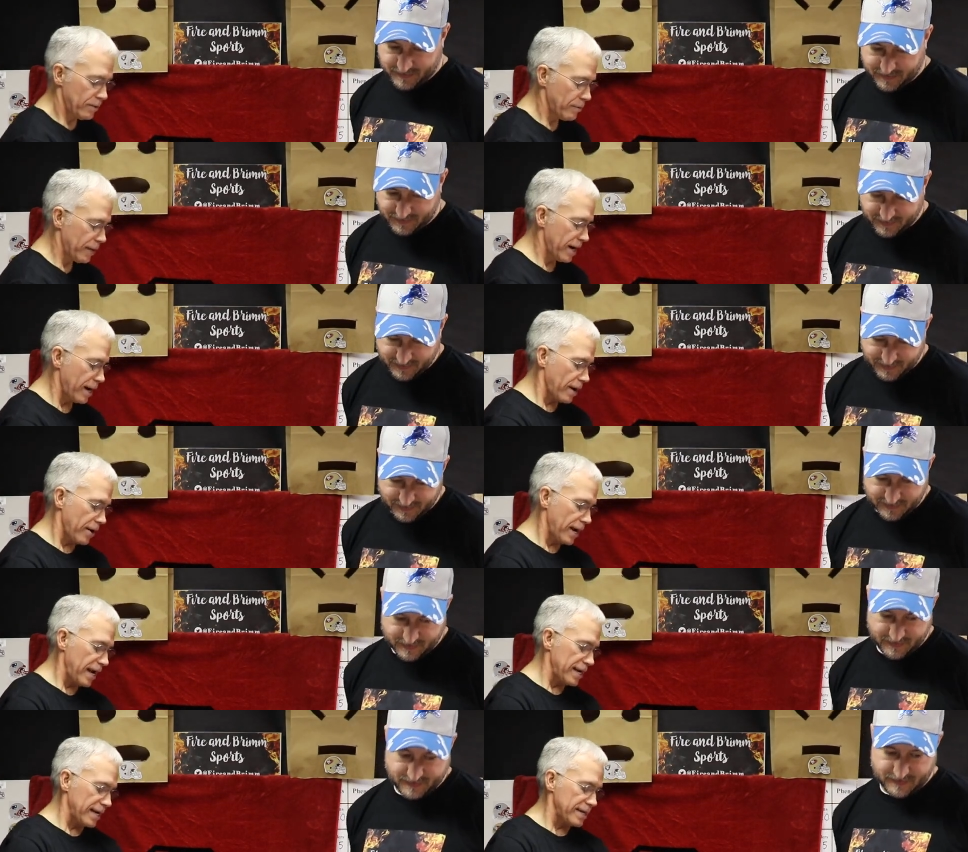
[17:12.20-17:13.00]
Speaker 1: We are
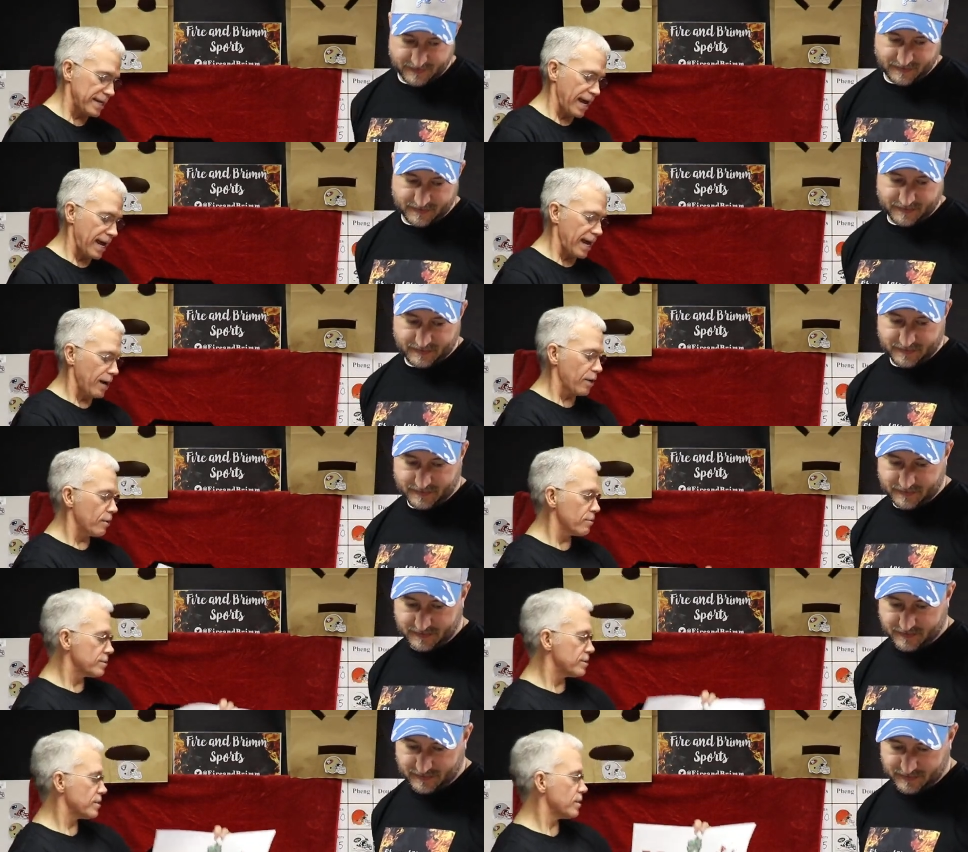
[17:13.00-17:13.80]
heading now
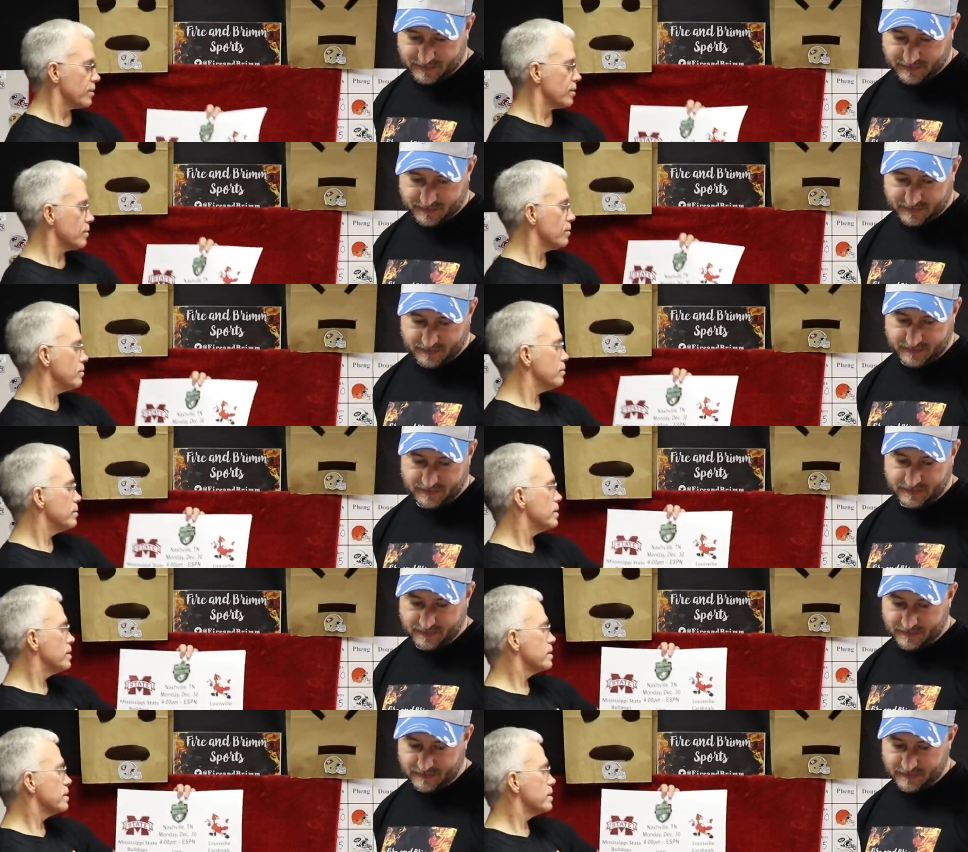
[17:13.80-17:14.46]
to...